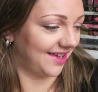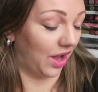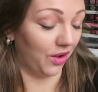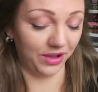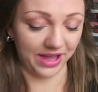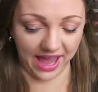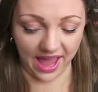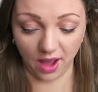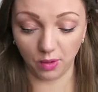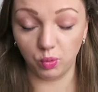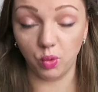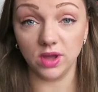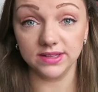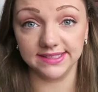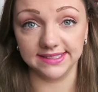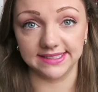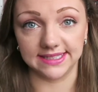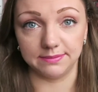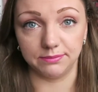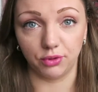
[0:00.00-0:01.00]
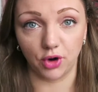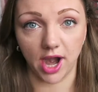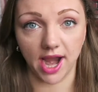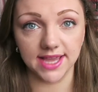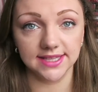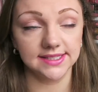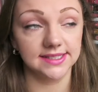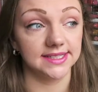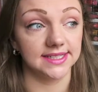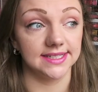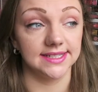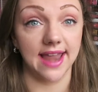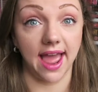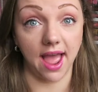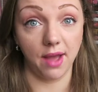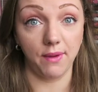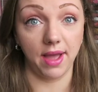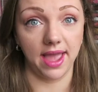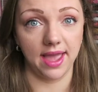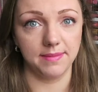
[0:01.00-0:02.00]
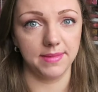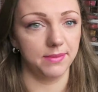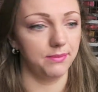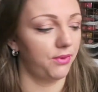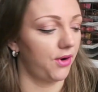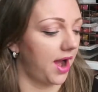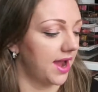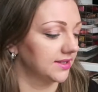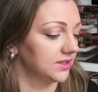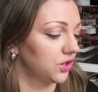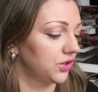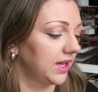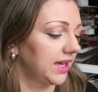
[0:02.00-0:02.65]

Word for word: Okay, I wasn't impressed. Now I am impressed.